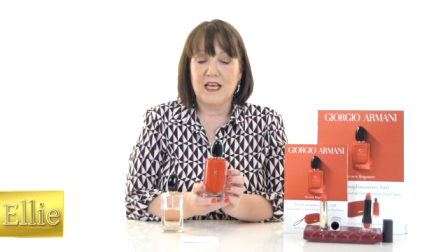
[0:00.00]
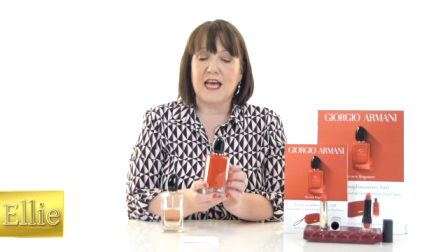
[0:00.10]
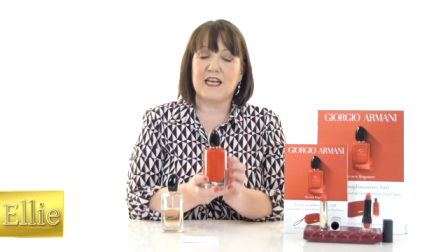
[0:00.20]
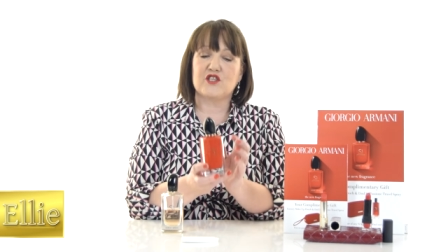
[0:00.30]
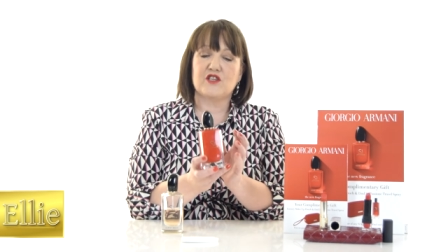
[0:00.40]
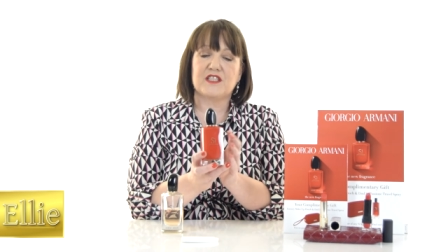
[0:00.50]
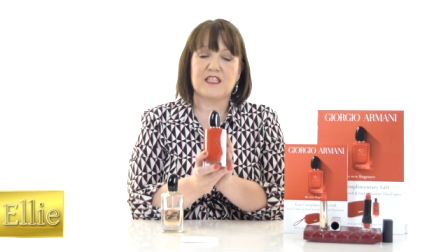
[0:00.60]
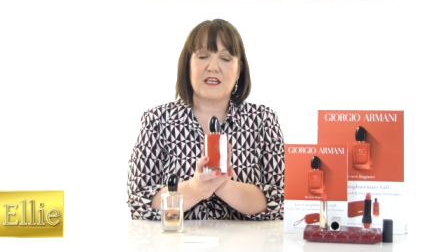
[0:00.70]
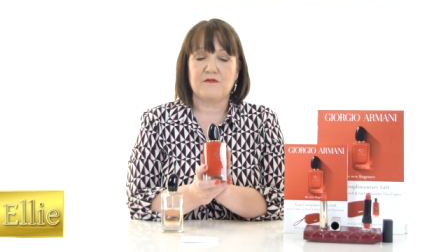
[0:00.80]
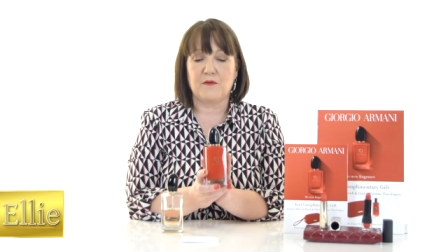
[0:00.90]
And as you
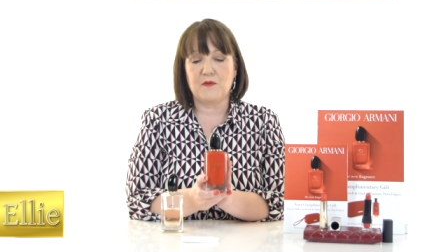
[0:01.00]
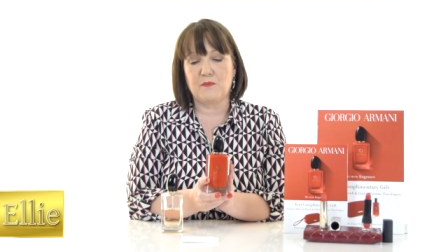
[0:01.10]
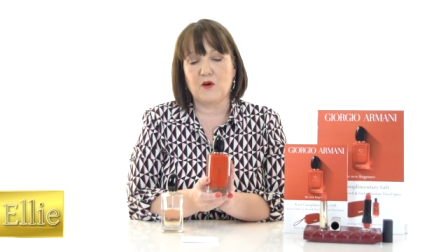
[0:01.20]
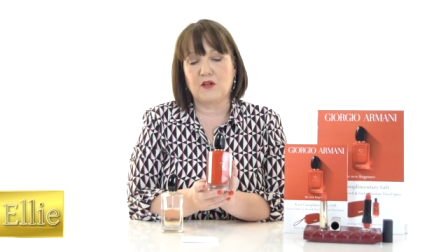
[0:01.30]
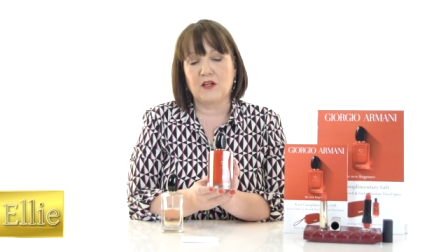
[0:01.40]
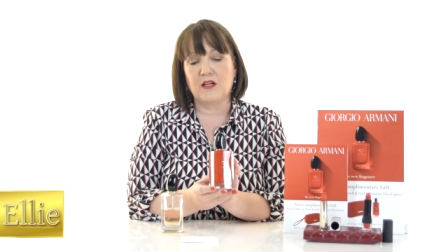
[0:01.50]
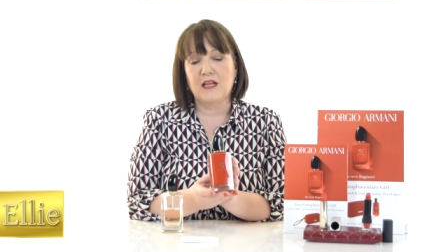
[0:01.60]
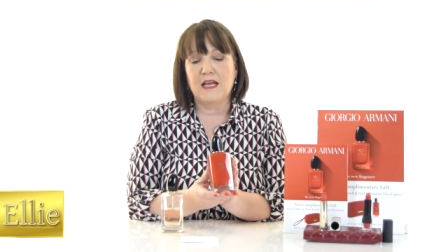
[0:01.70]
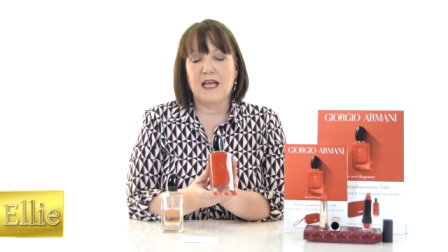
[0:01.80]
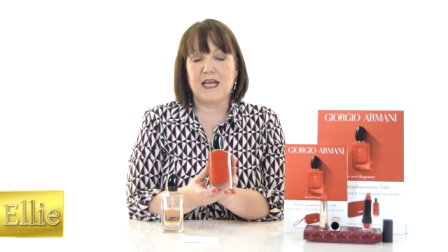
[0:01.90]
see from the bottle,
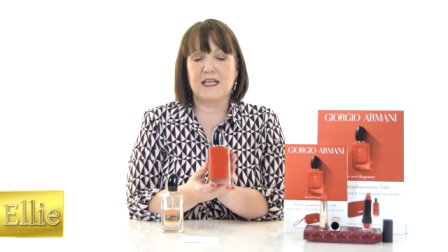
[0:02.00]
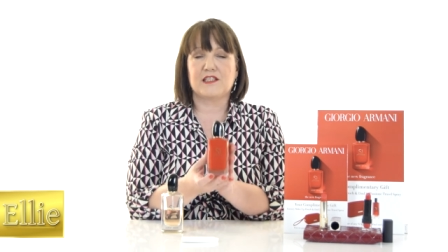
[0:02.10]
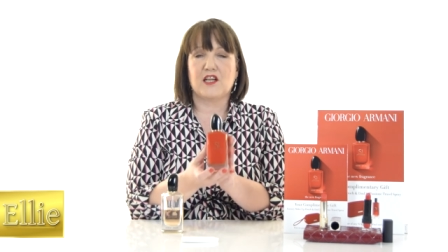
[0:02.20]
it's